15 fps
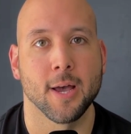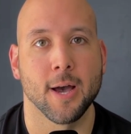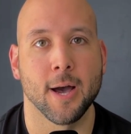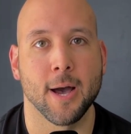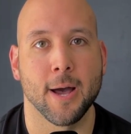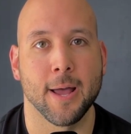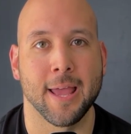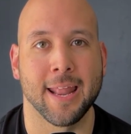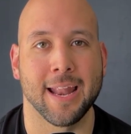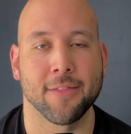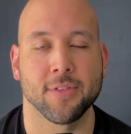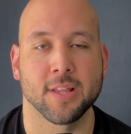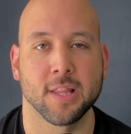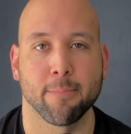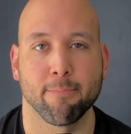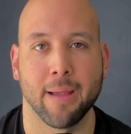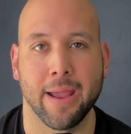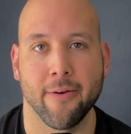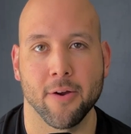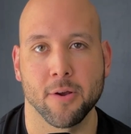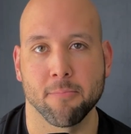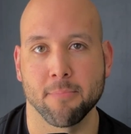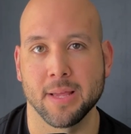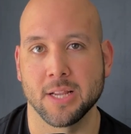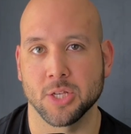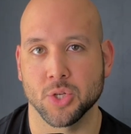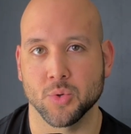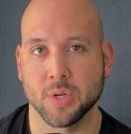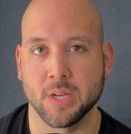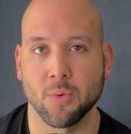and I think the parent
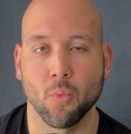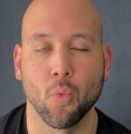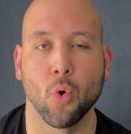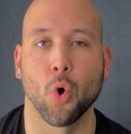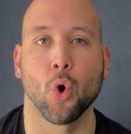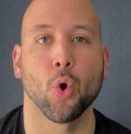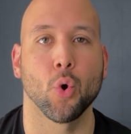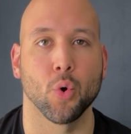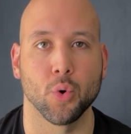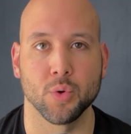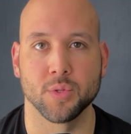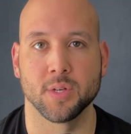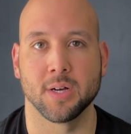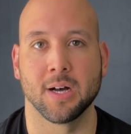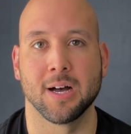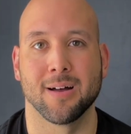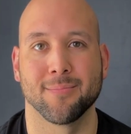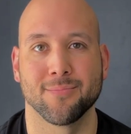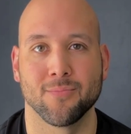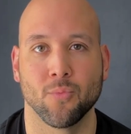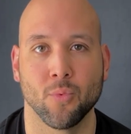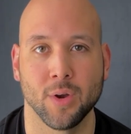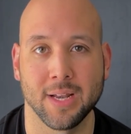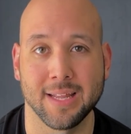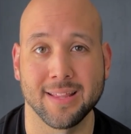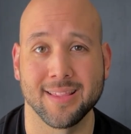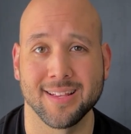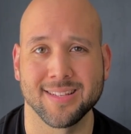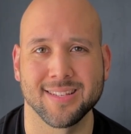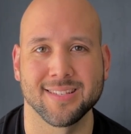ministry world, really
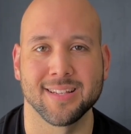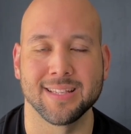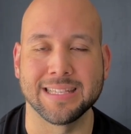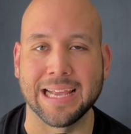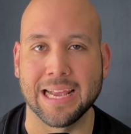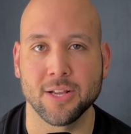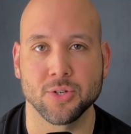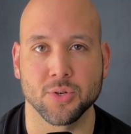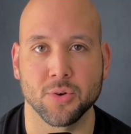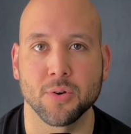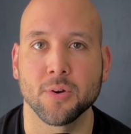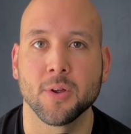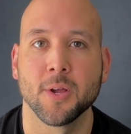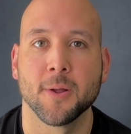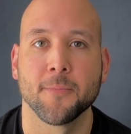this is a danger.